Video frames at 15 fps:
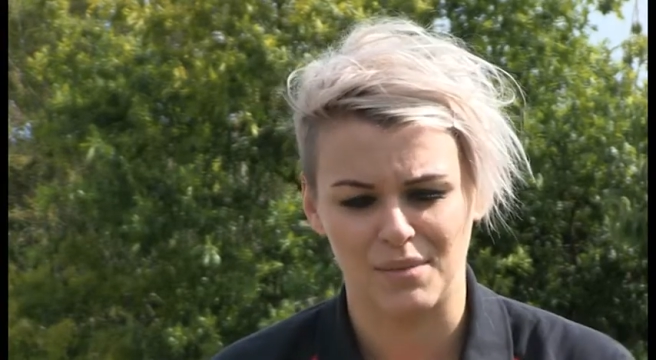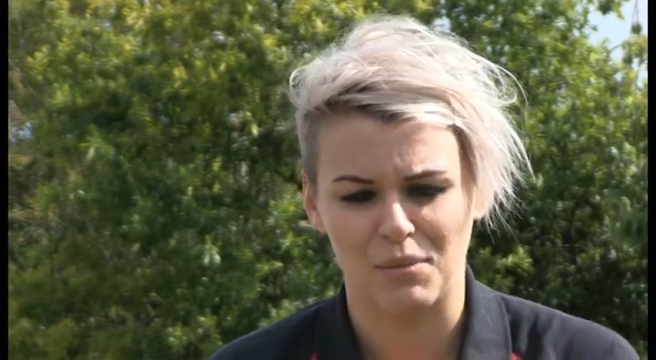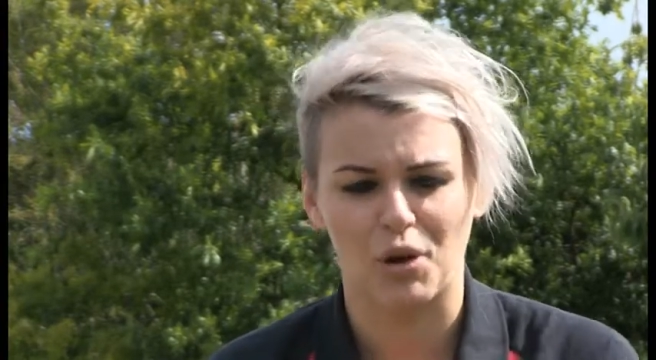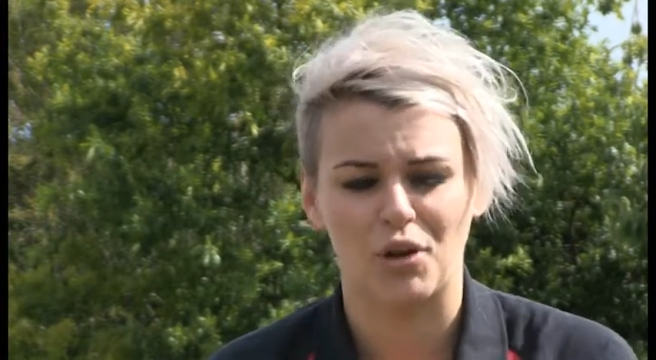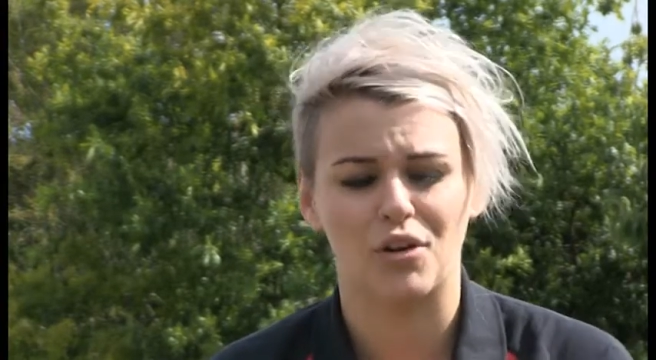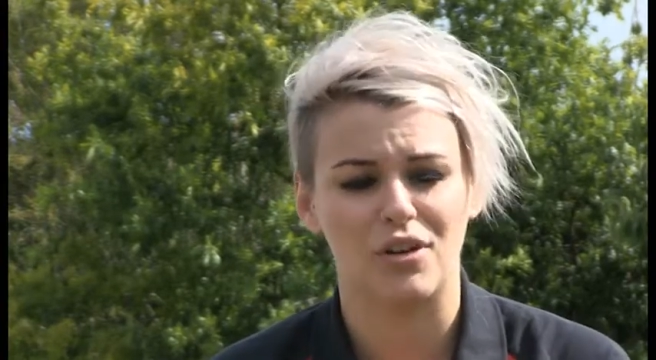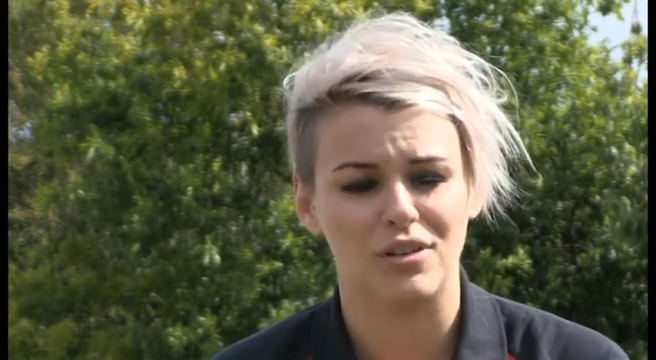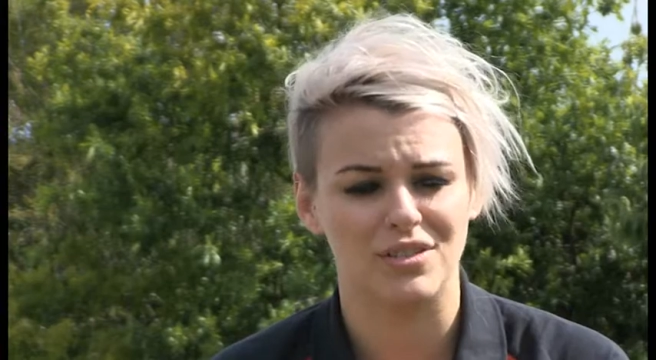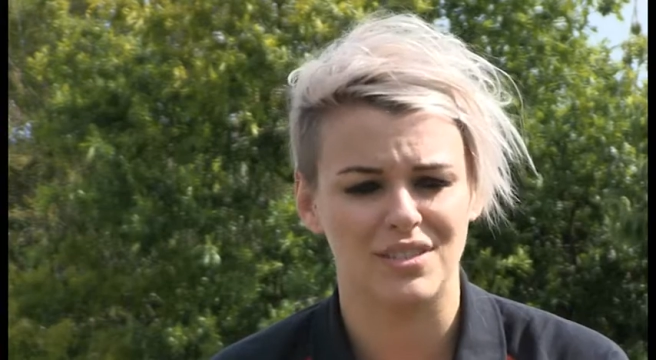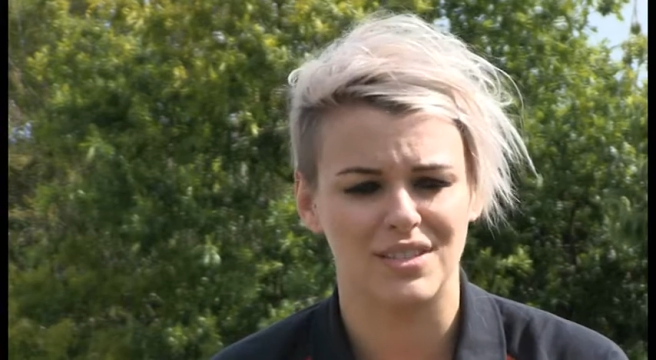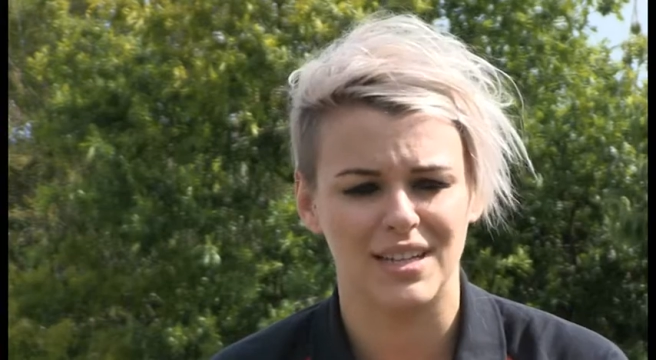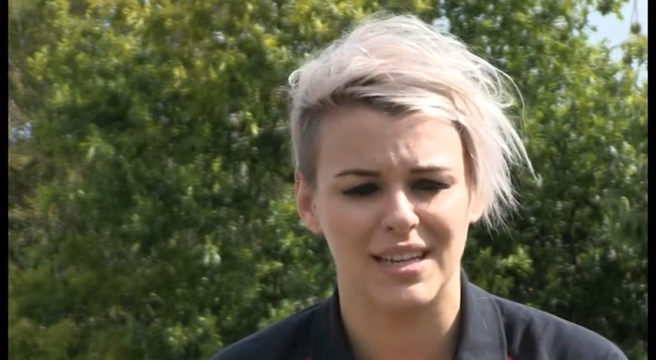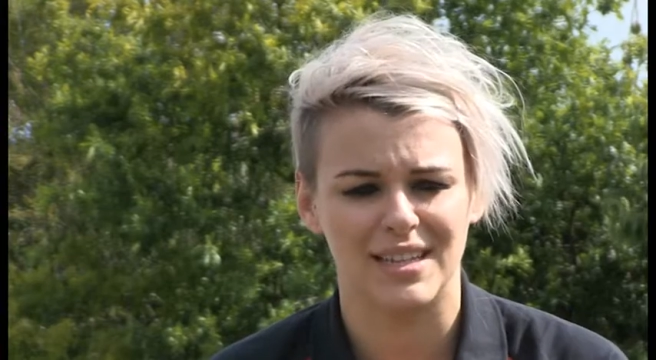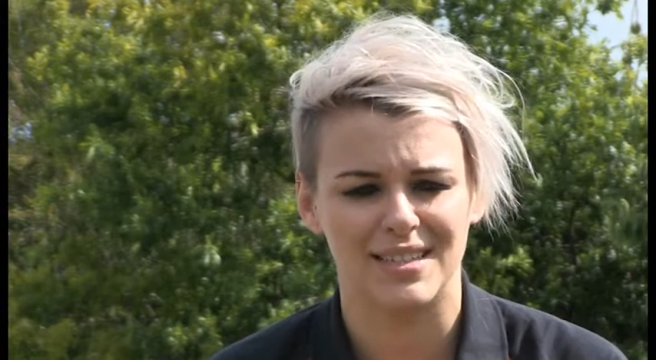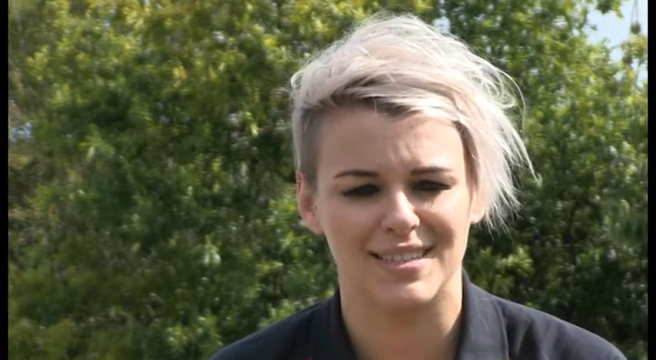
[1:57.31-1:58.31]
and
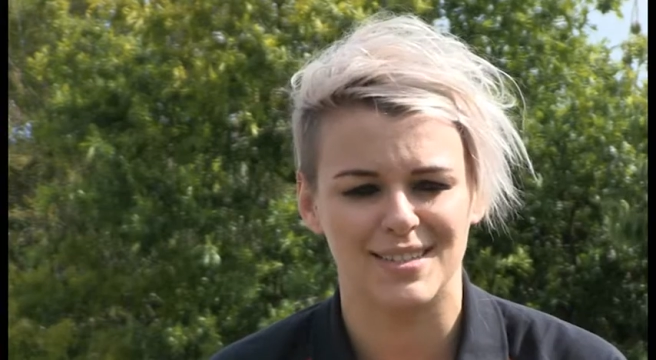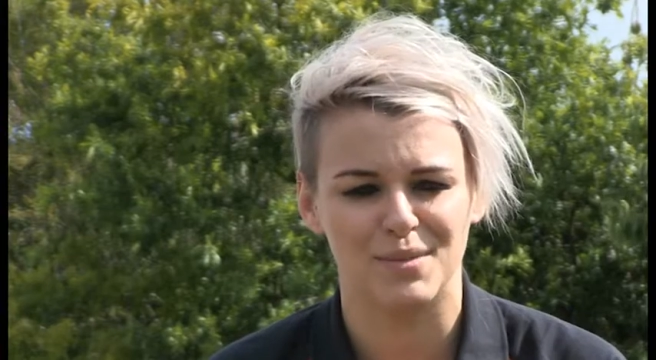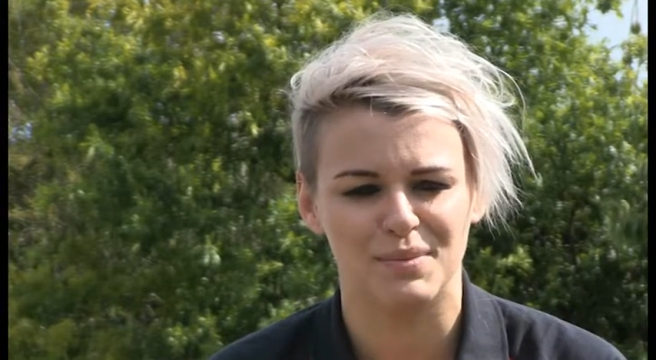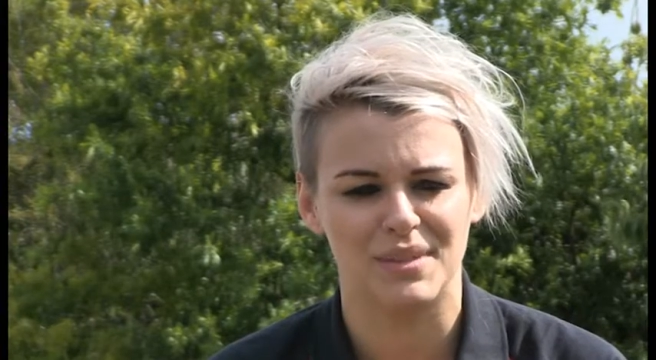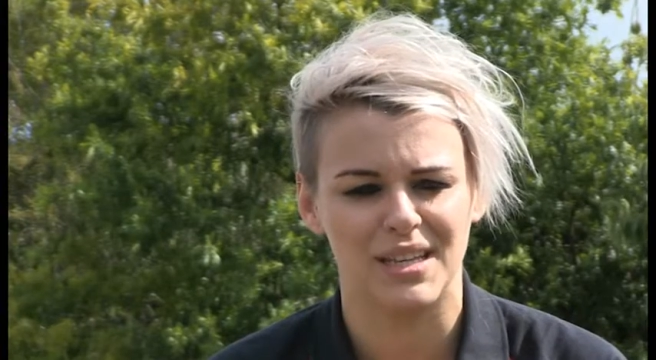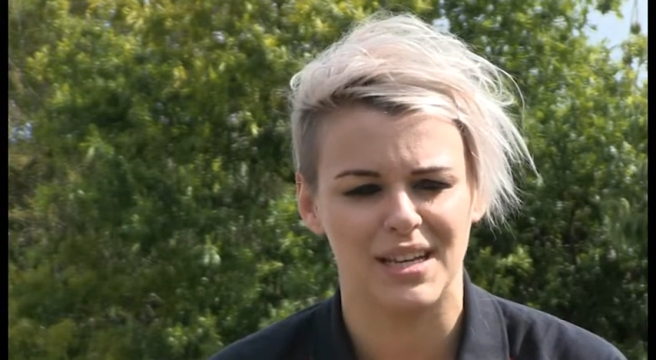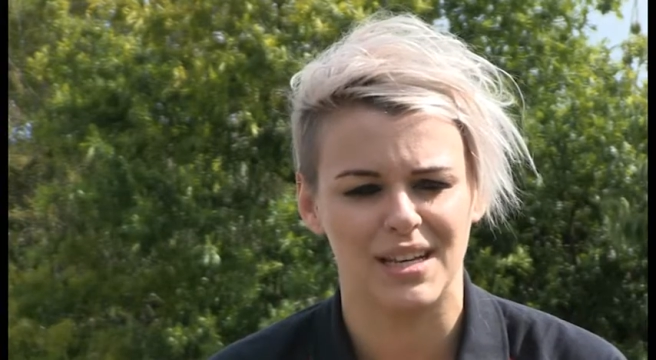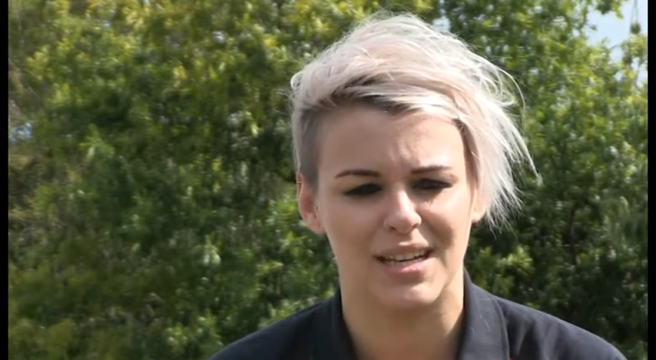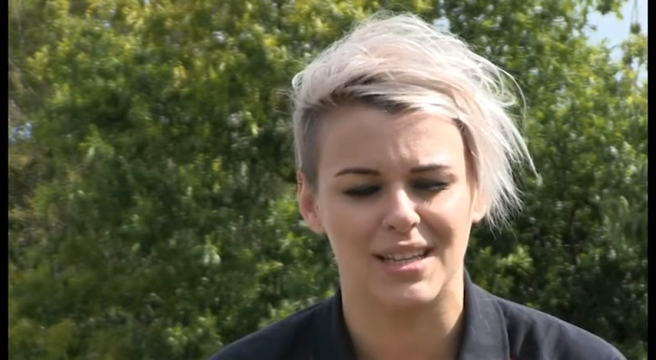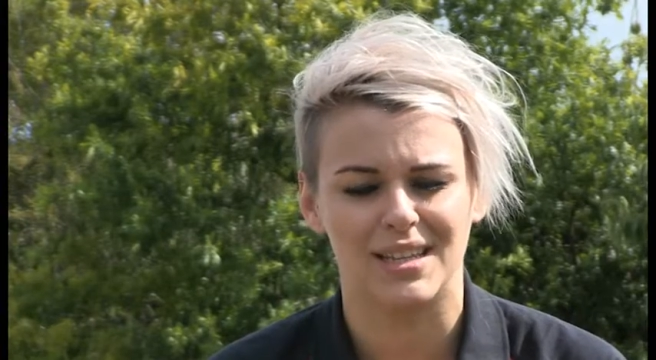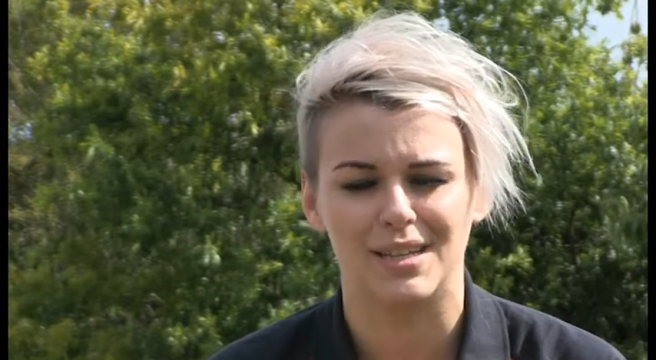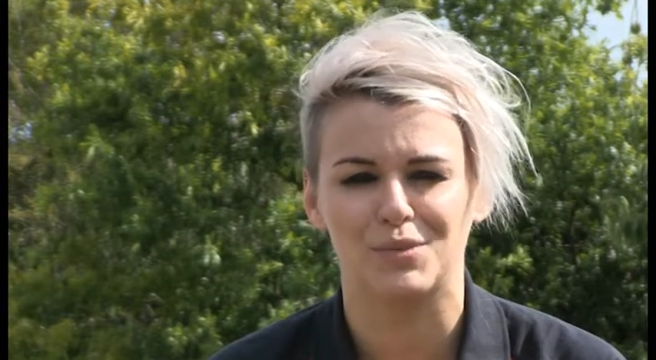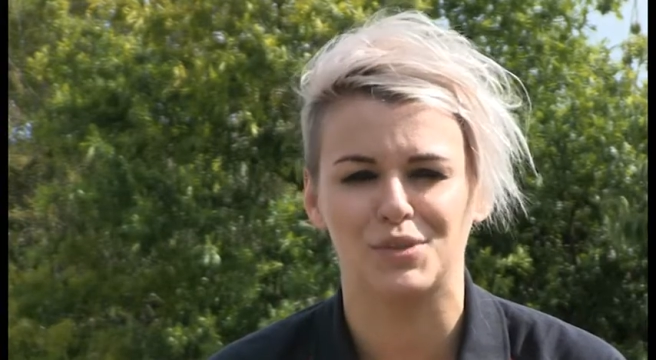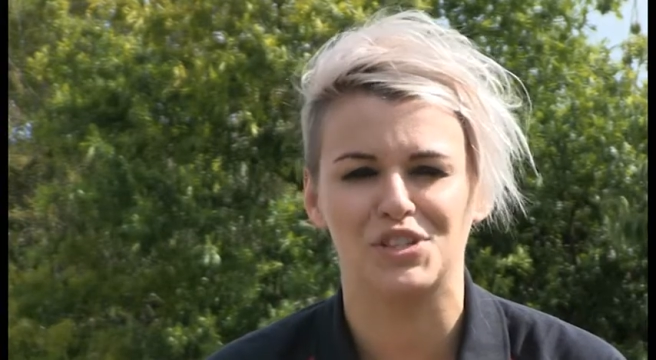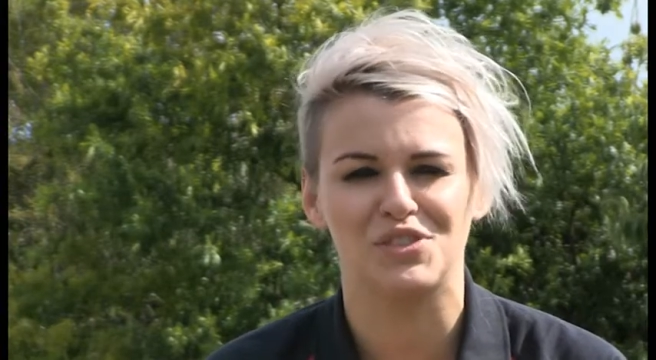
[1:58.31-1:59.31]
motocross, it's something
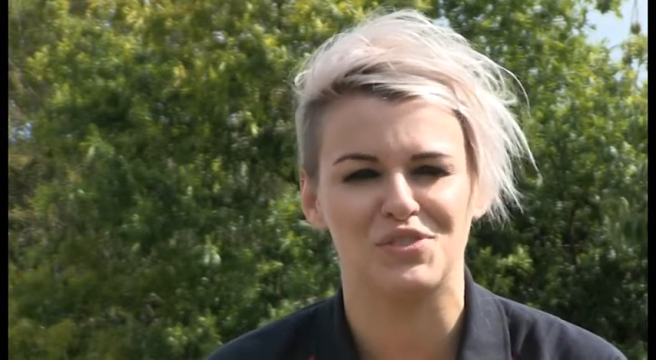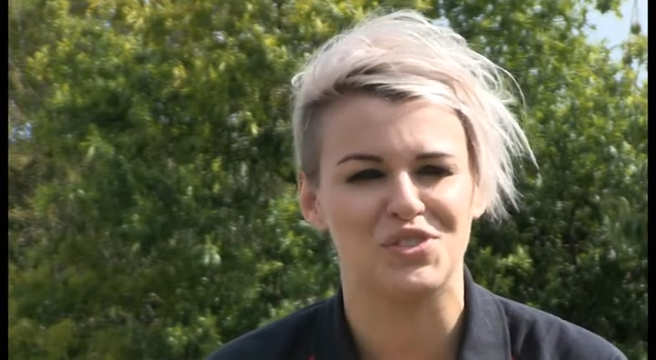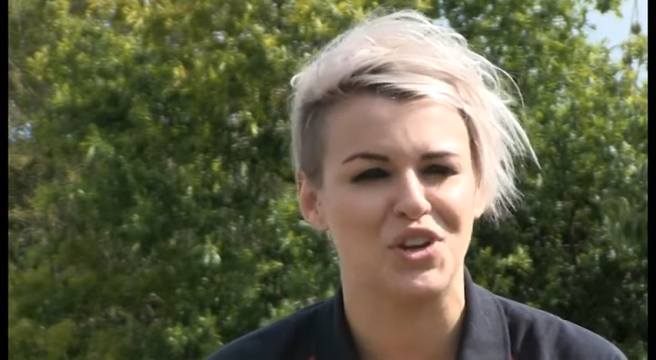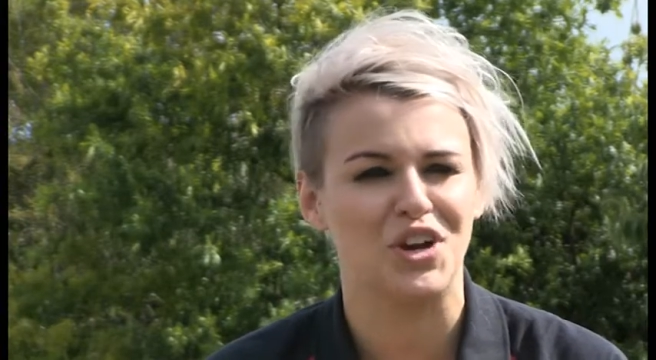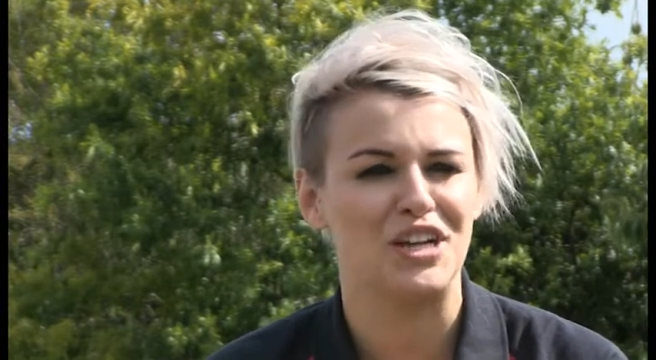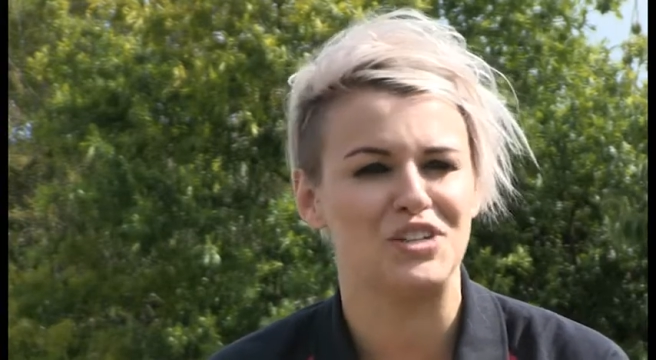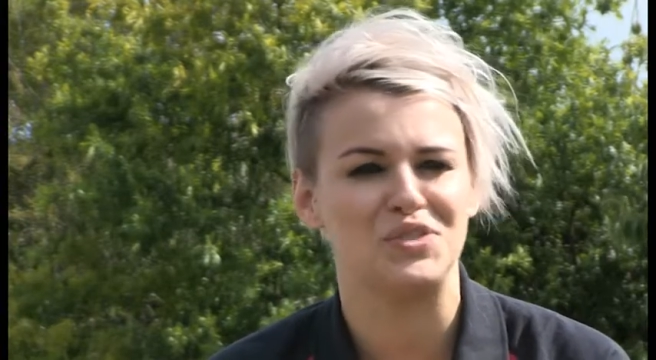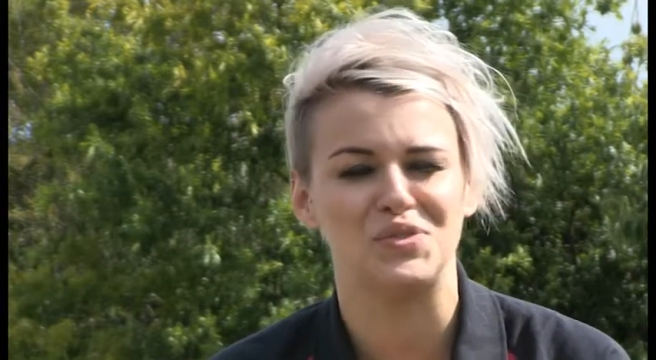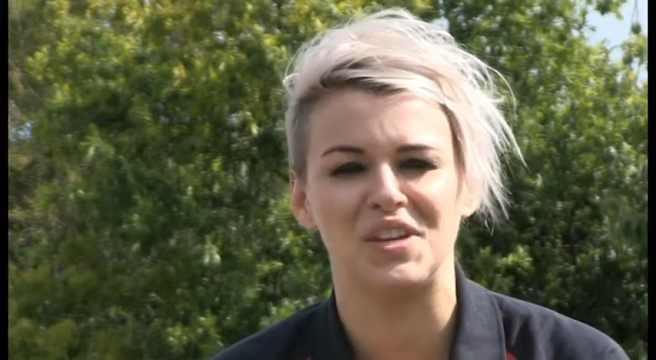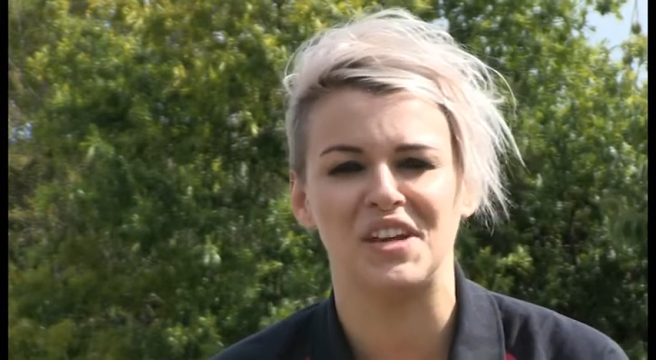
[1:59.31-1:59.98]
I think once you've started,